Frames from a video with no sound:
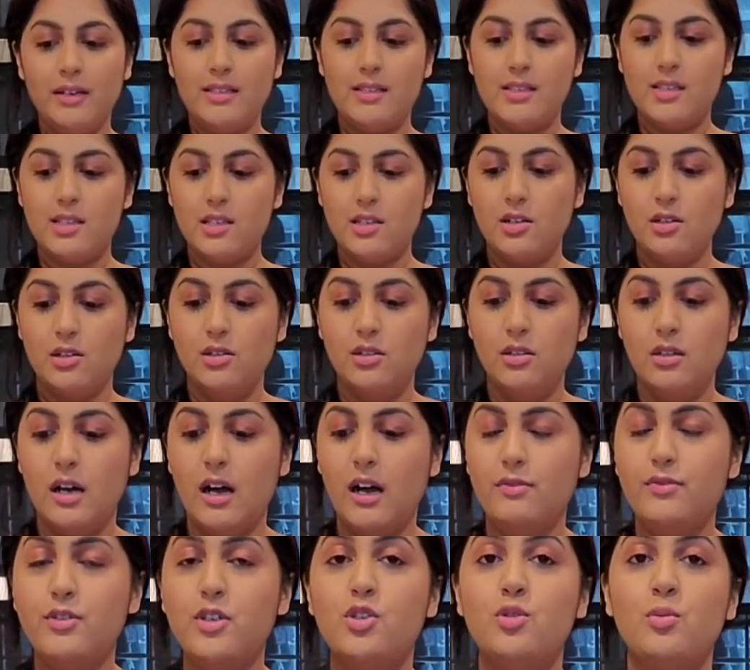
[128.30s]
So
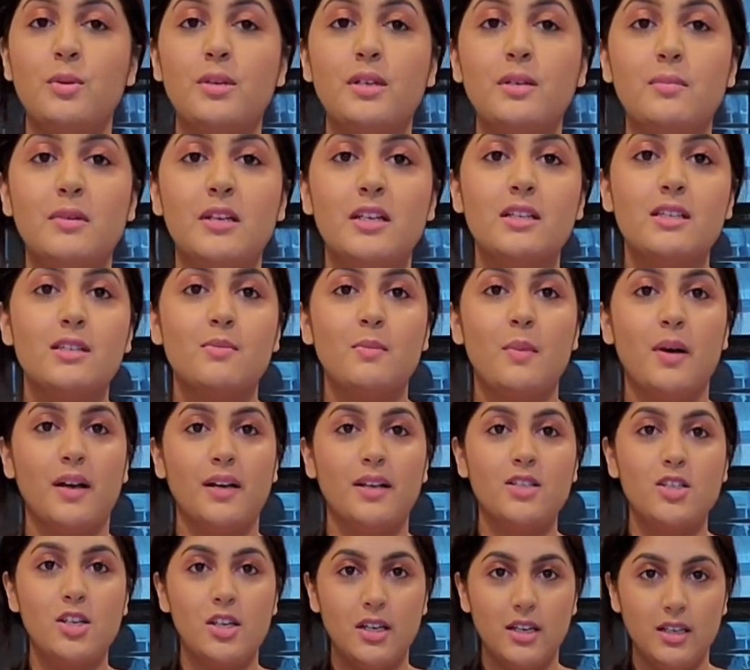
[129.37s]
after 20 minutes, my
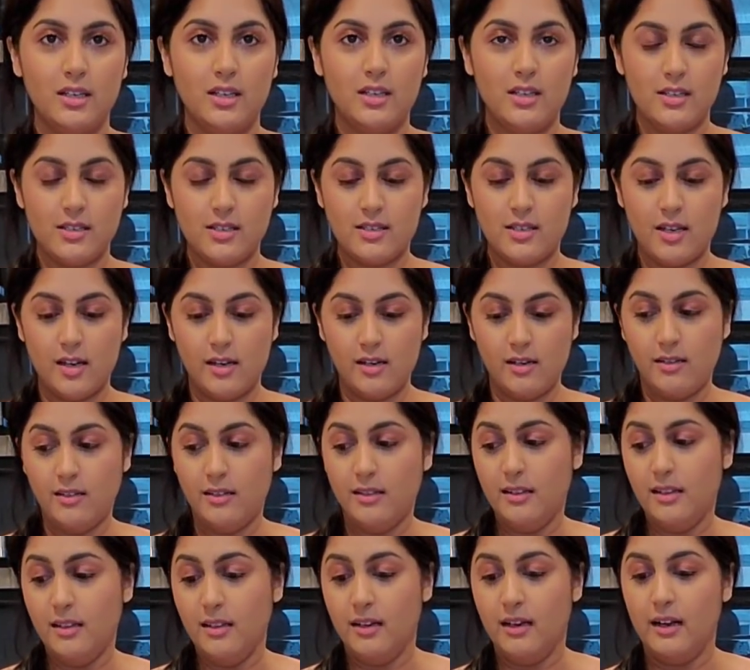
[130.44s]
chicken is
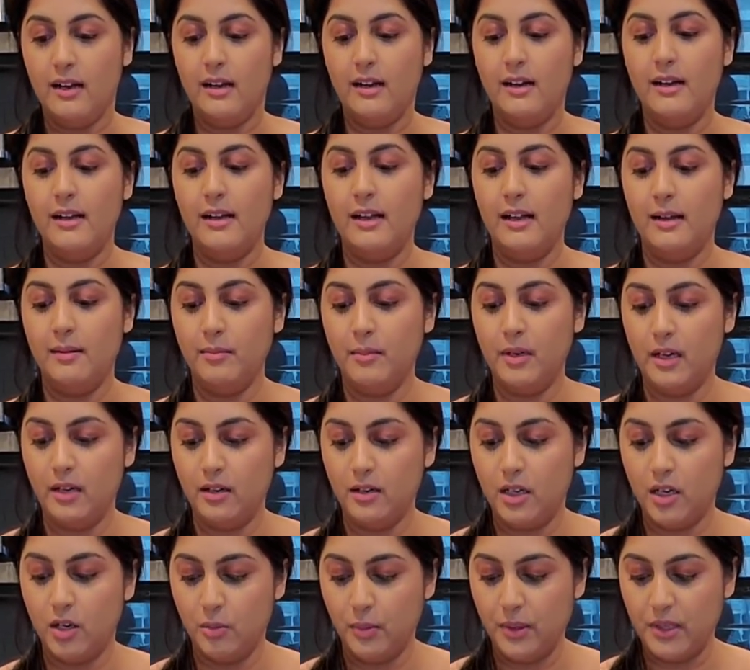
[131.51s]
done. I am now
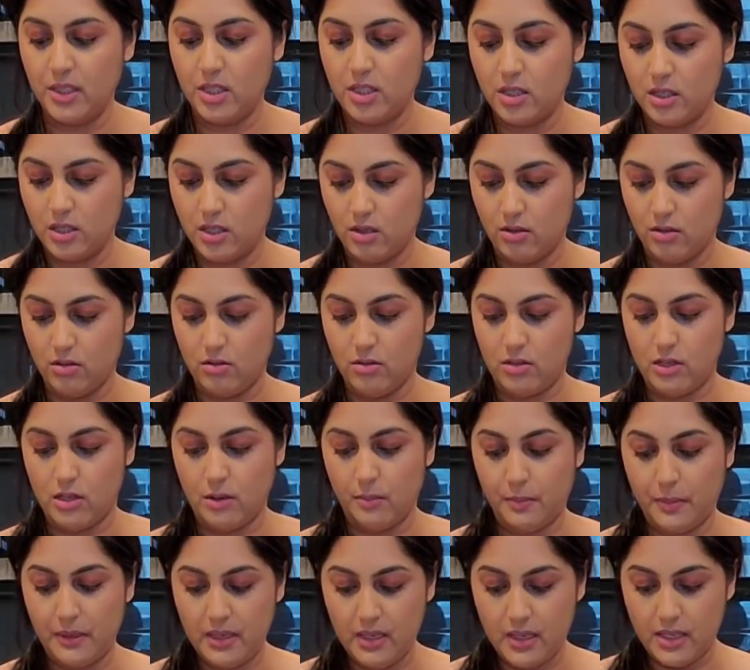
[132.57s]
going to use a
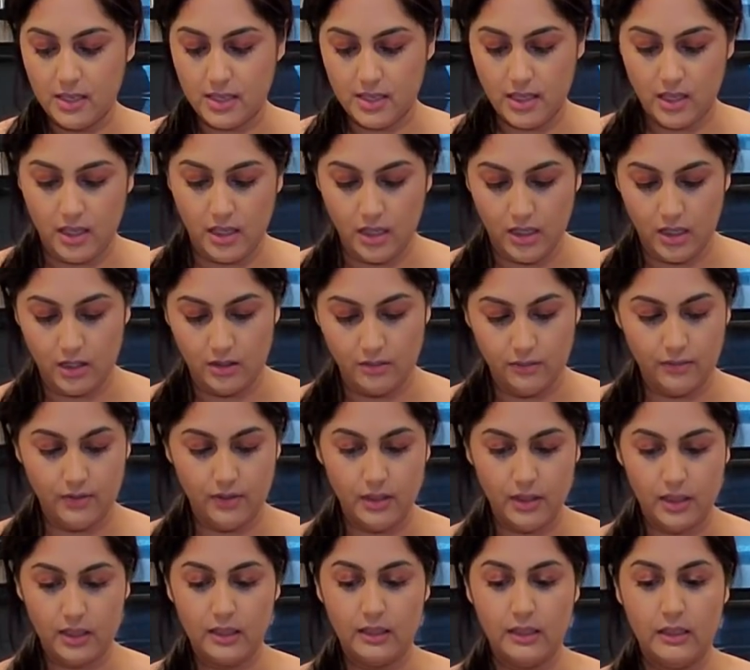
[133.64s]
piece of
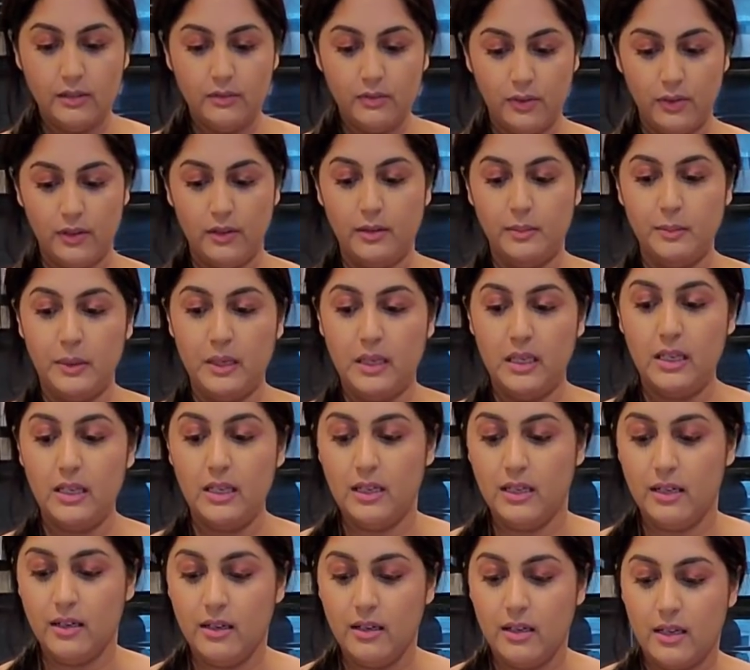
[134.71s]
cling film
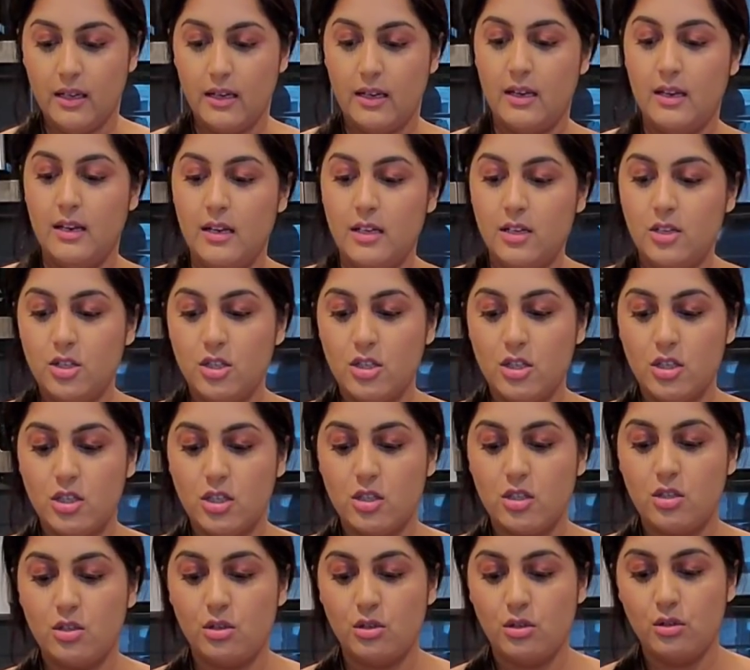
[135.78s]
here
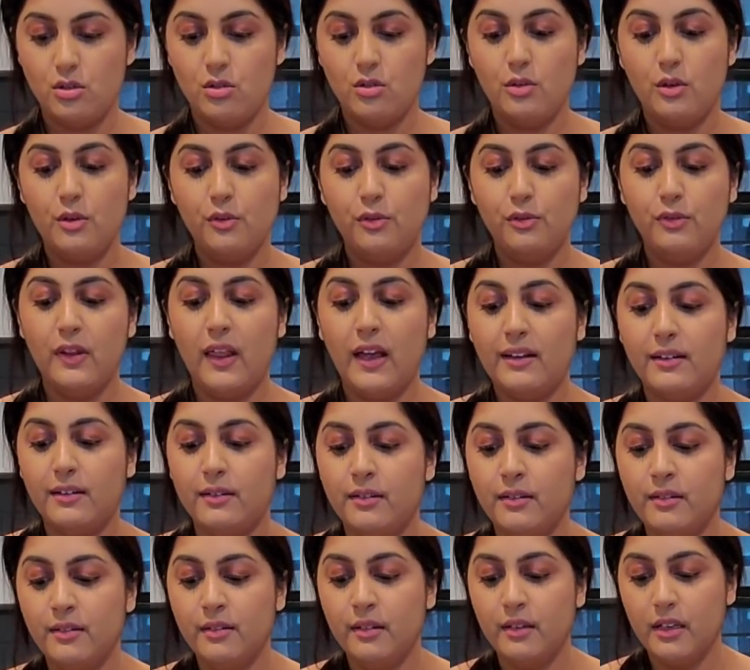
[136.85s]
just to
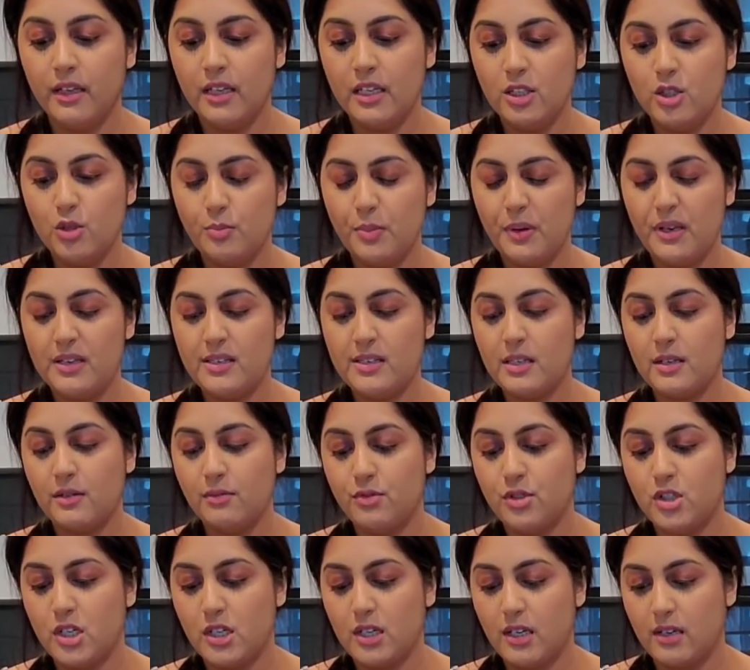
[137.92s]
flatten each piece of
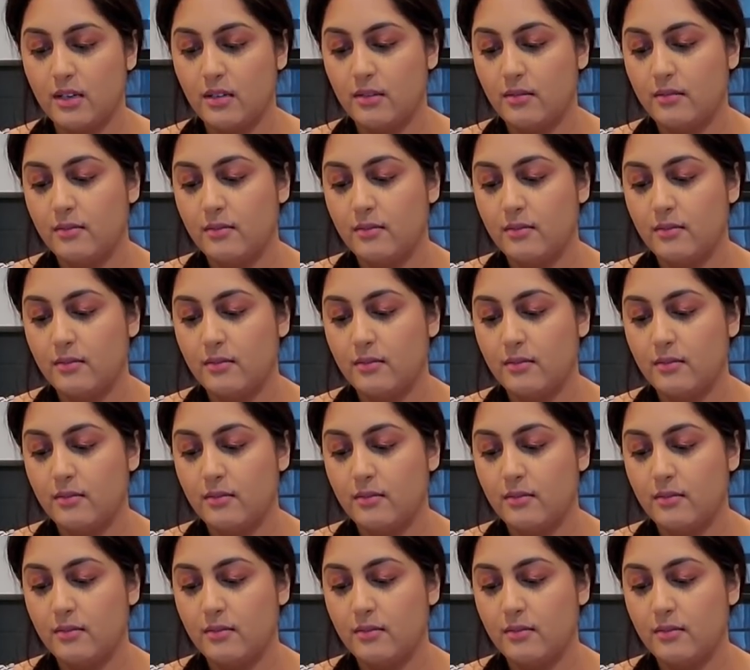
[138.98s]
chicken.